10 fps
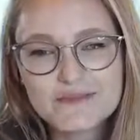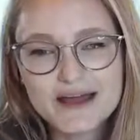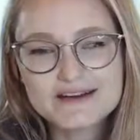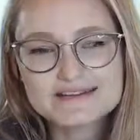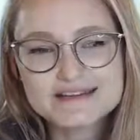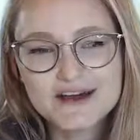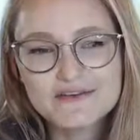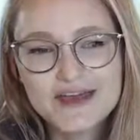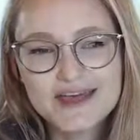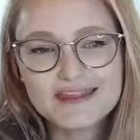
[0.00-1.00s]
of by
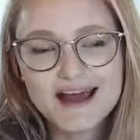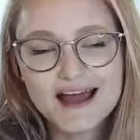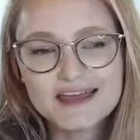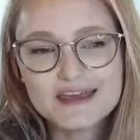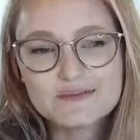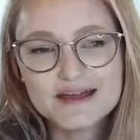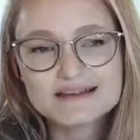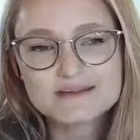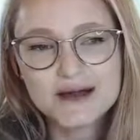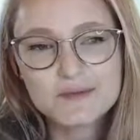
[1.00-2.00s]
herself, and then I came
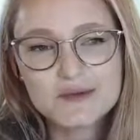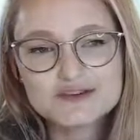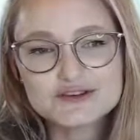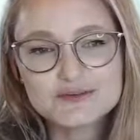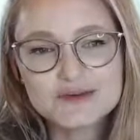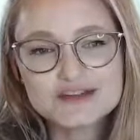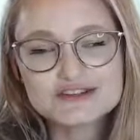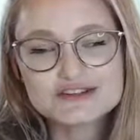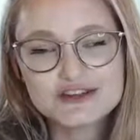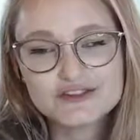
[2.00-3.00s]
back to my bedroom
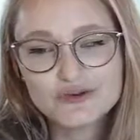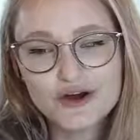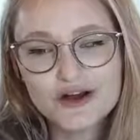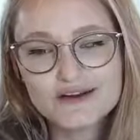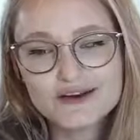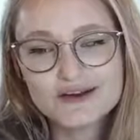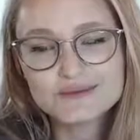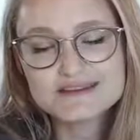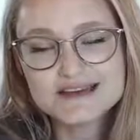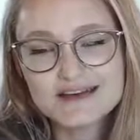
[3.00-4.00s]
and shut the door on her
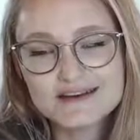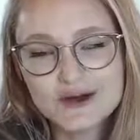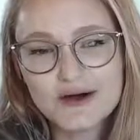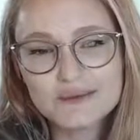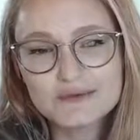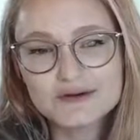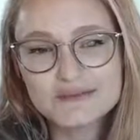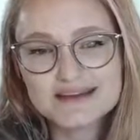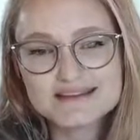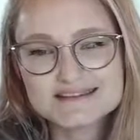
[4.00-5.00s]
and was like, no, I'm
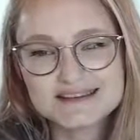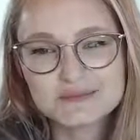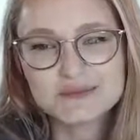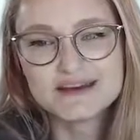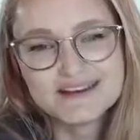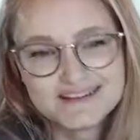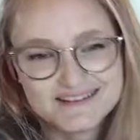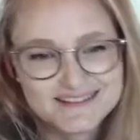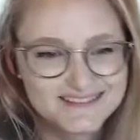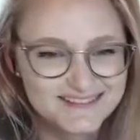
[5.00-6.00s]
going back to sleep.
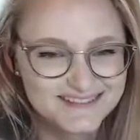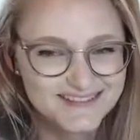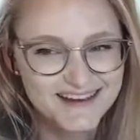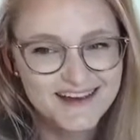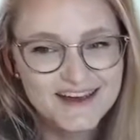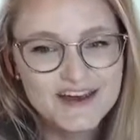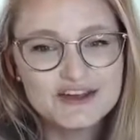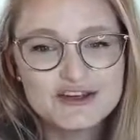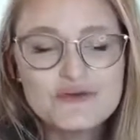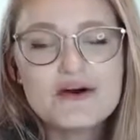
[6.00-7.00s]

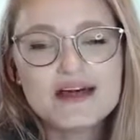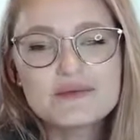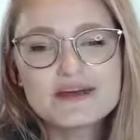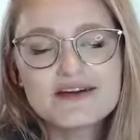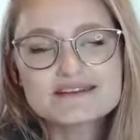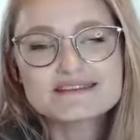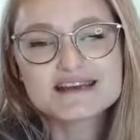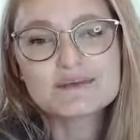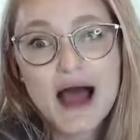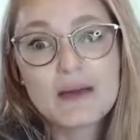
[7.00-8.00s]
You won't let me go to
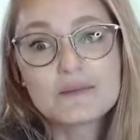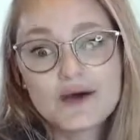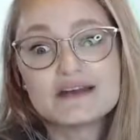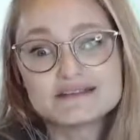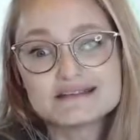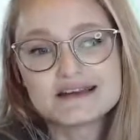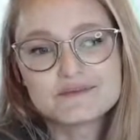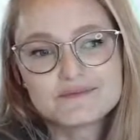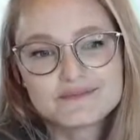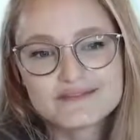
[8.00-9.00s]
sleep, I'm going to sleep.